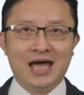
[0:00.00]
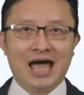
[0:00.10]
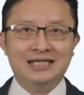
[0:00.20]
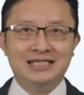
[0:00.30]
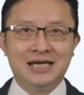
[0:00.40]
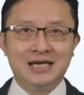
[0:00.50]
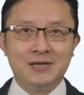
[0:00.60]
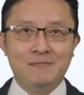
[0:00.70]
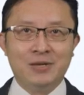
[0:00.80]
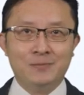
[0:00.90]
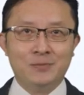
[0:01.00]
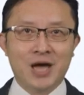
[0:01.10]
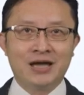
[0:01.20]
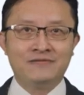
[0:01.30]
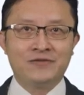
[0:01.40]
and sitting on a big
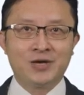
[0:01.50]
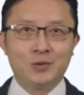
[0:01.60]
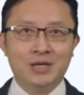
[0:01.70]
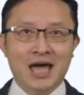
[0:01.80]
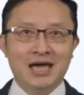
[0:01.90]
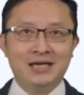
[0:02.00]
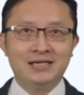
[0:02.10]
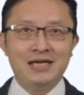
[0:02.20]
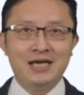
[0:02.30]
prime freehold land,